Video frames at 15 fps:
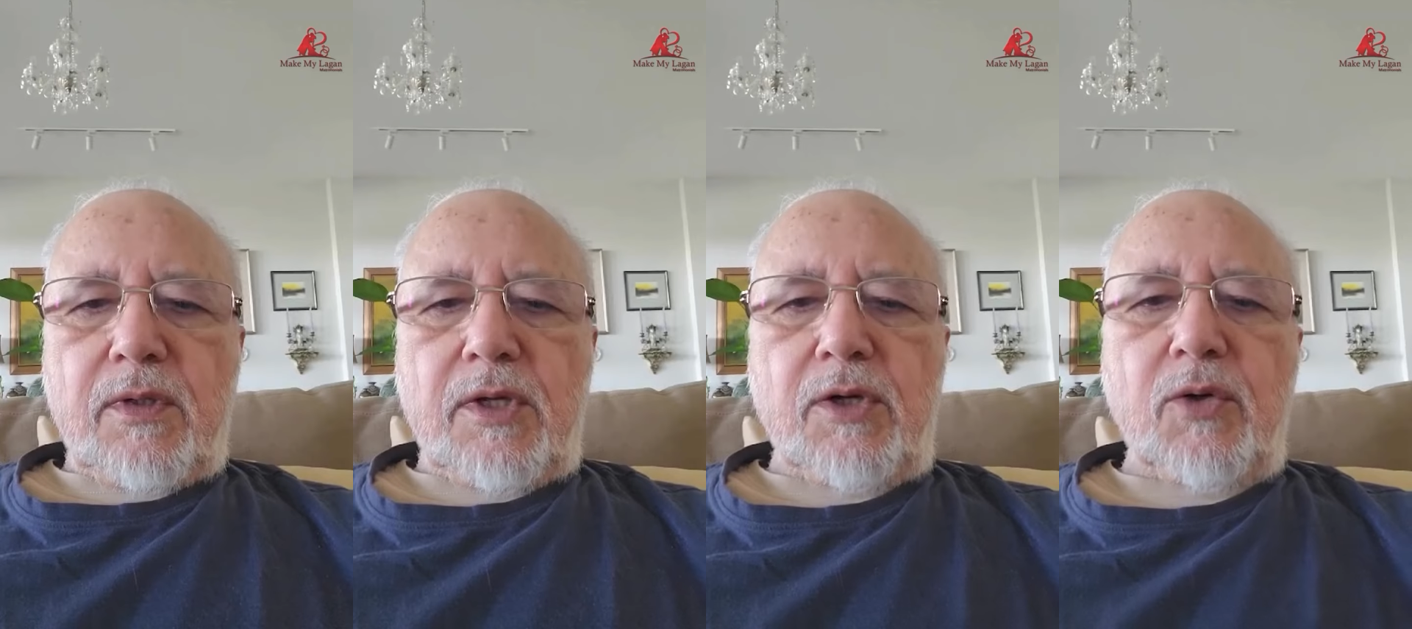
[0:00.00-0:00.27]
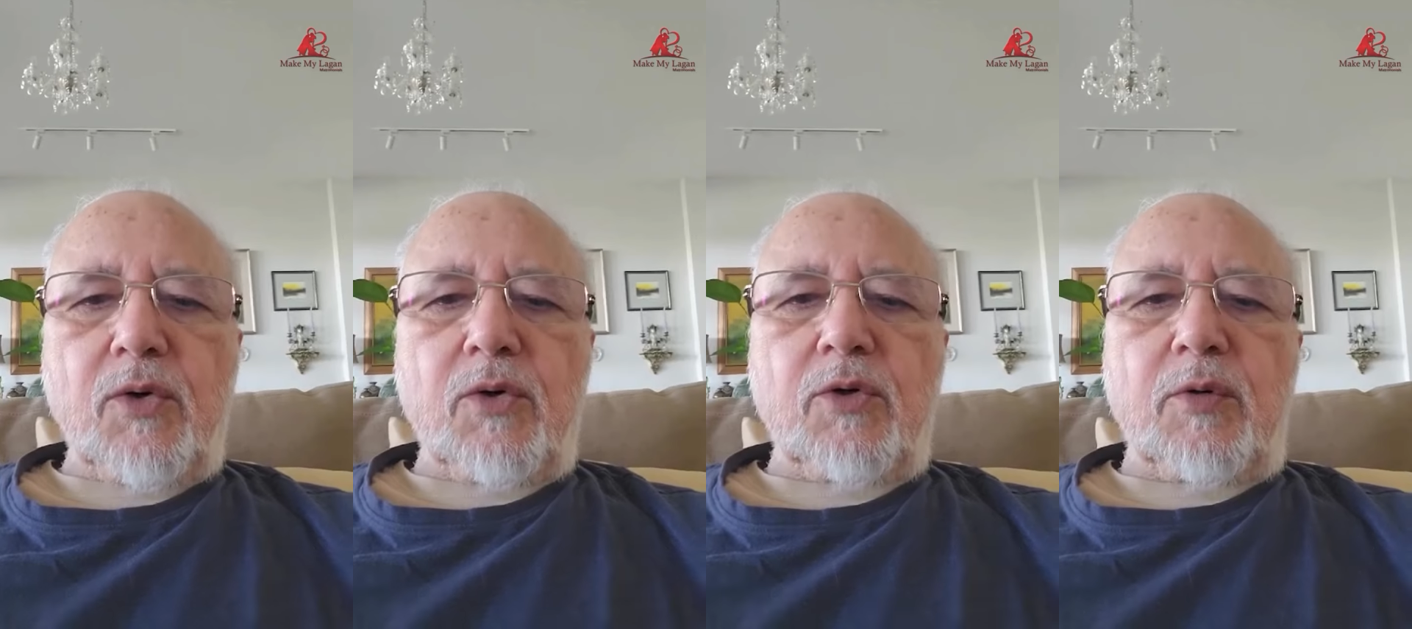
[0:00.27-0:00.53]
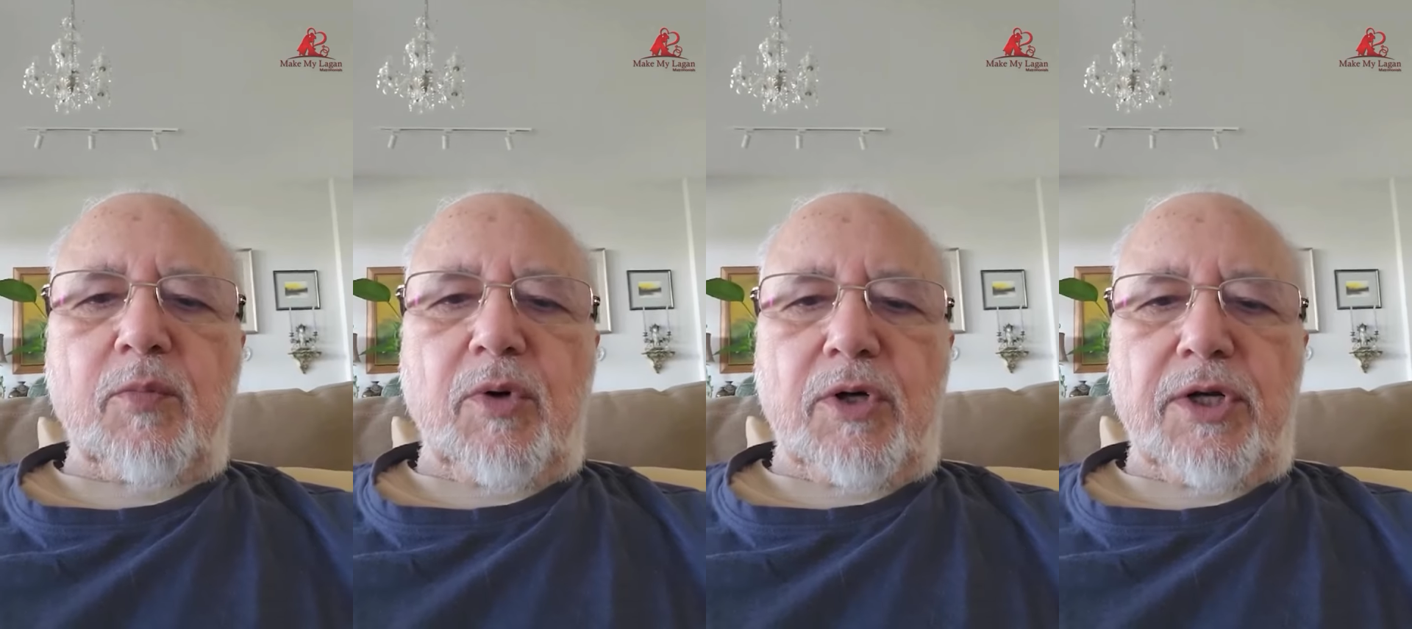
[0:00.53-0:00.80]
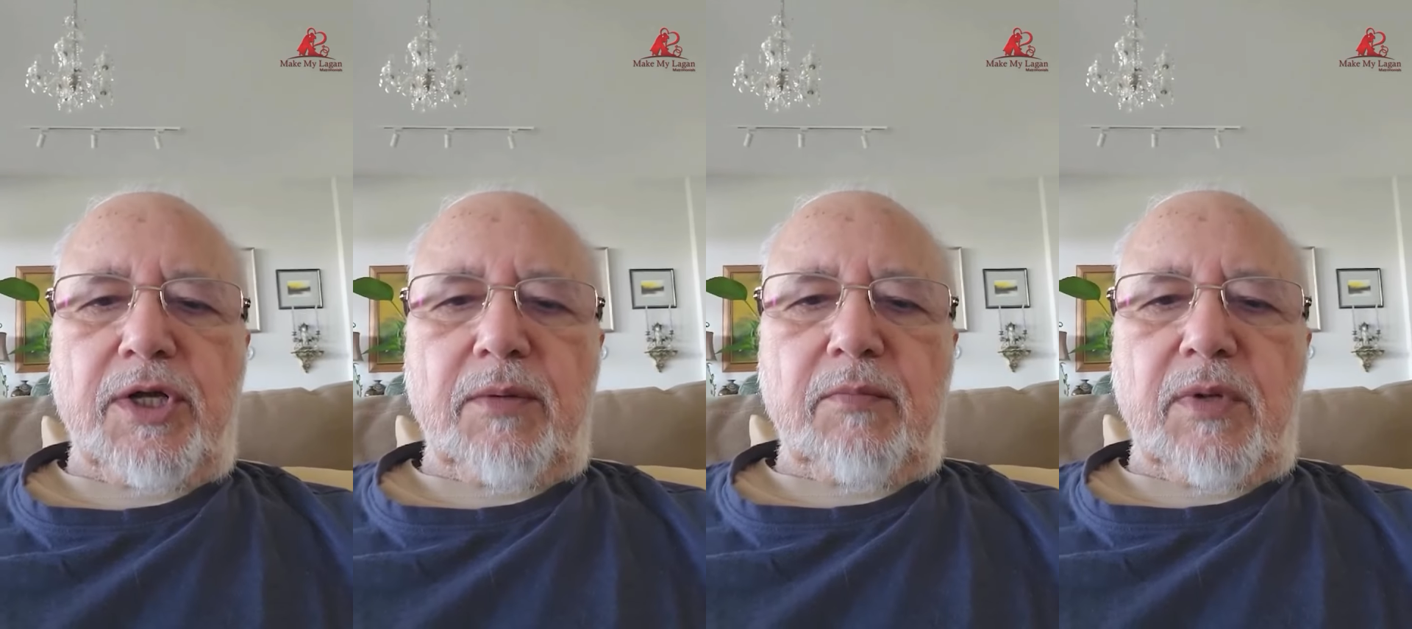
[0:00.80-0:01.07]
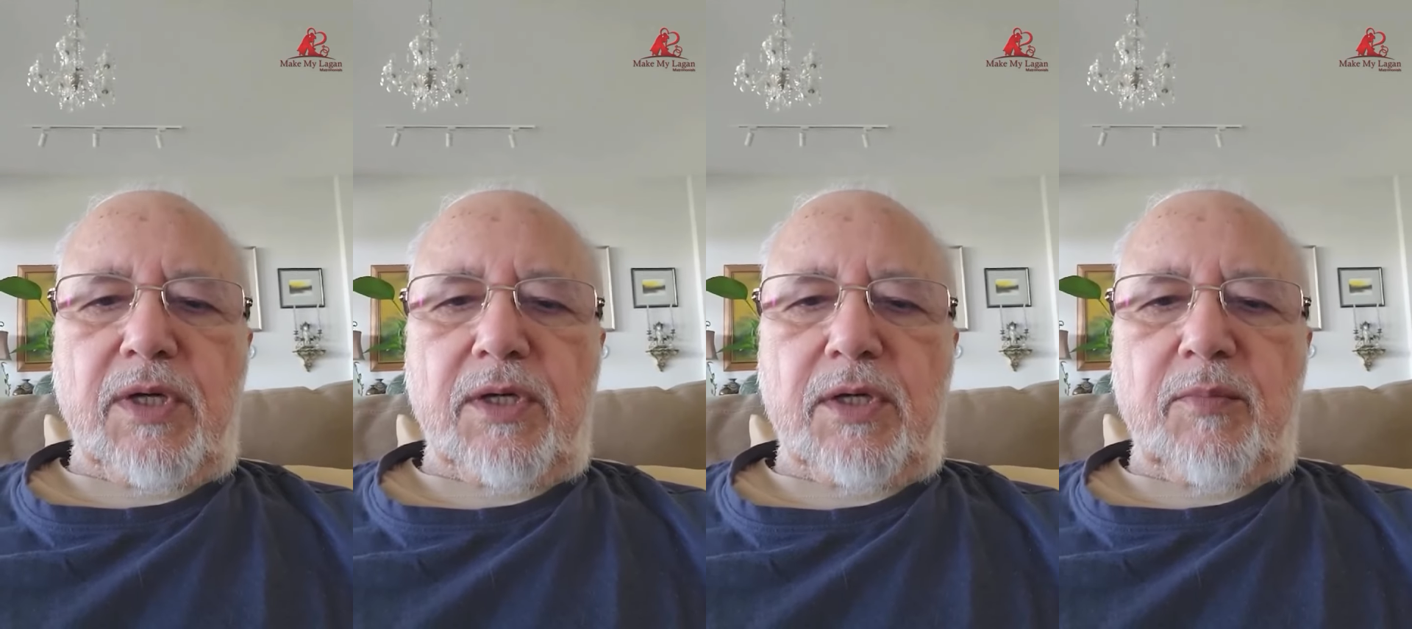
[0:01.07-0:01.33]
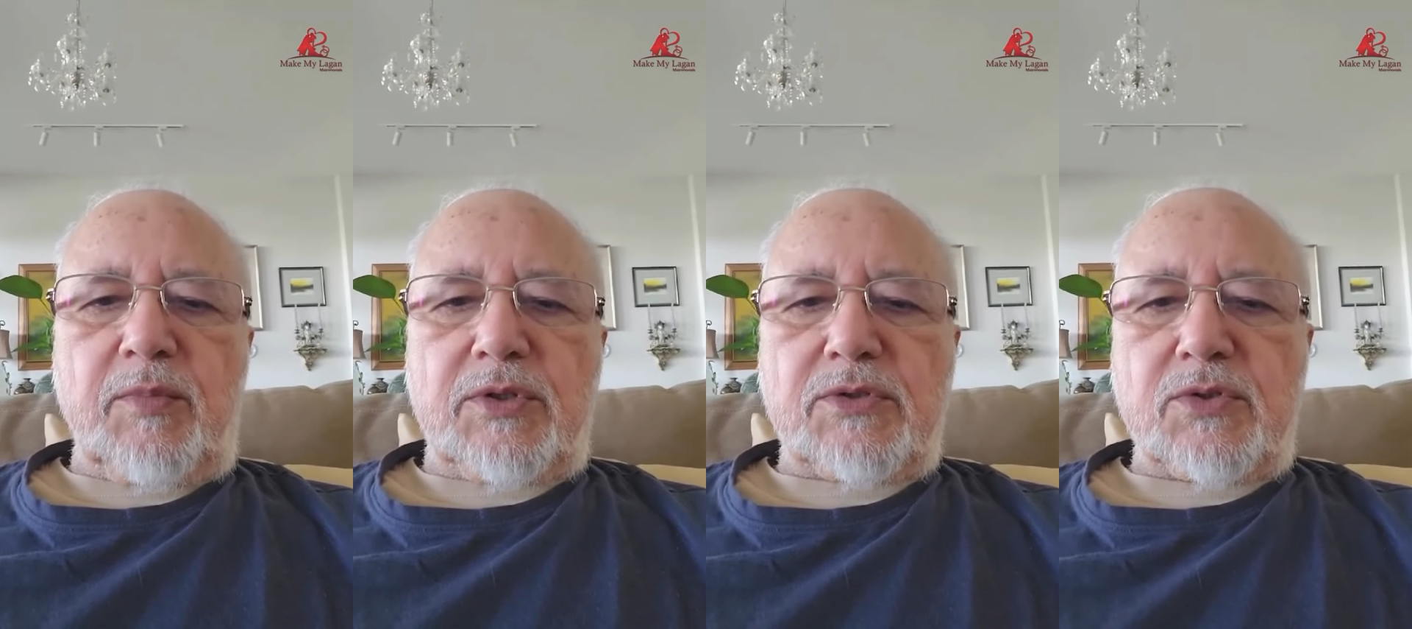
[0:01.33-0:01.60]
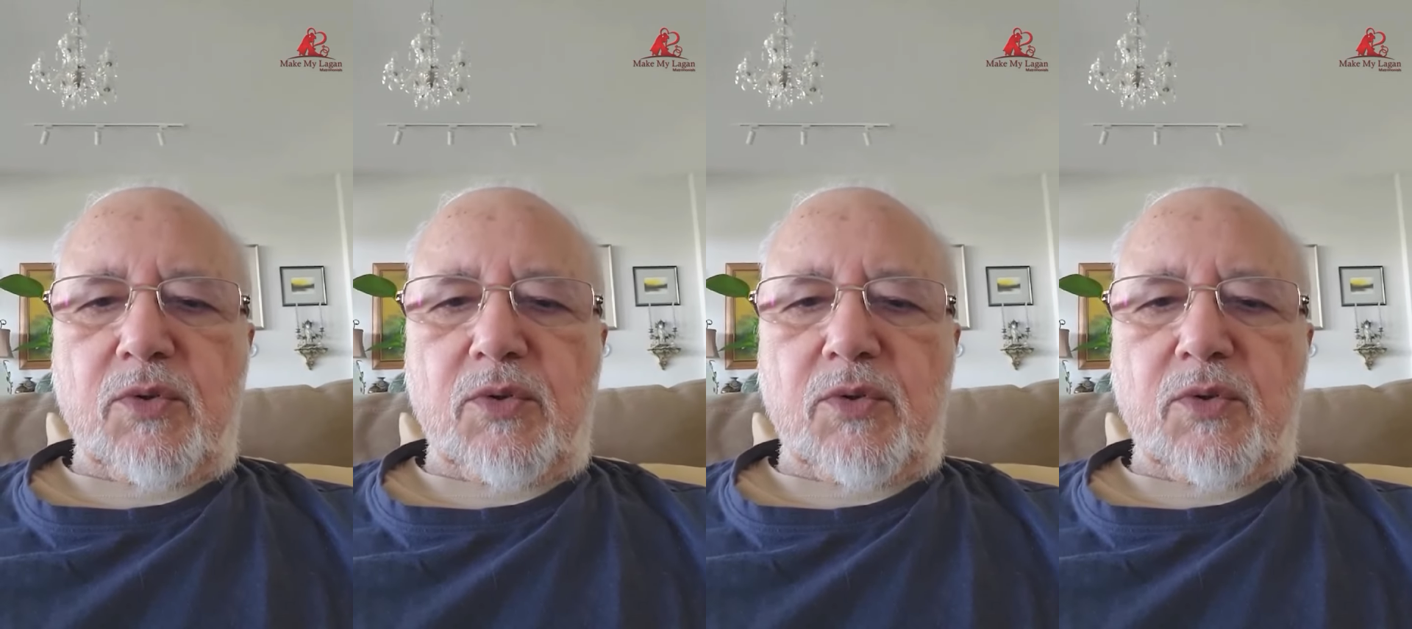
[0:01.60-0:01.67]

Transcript: Hello, good morning. My name is